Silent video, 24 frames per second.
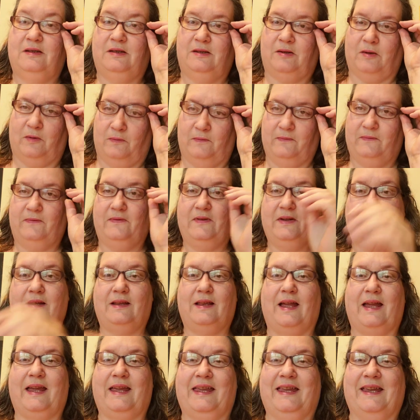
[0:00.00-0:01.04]
don't feel
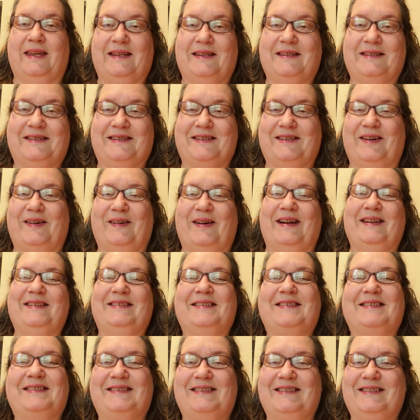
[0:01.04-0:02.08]
like it, so I
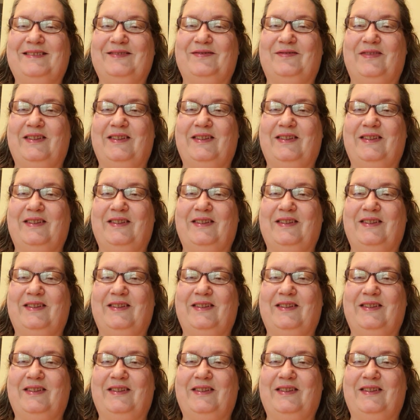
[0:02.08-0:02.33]
just didn't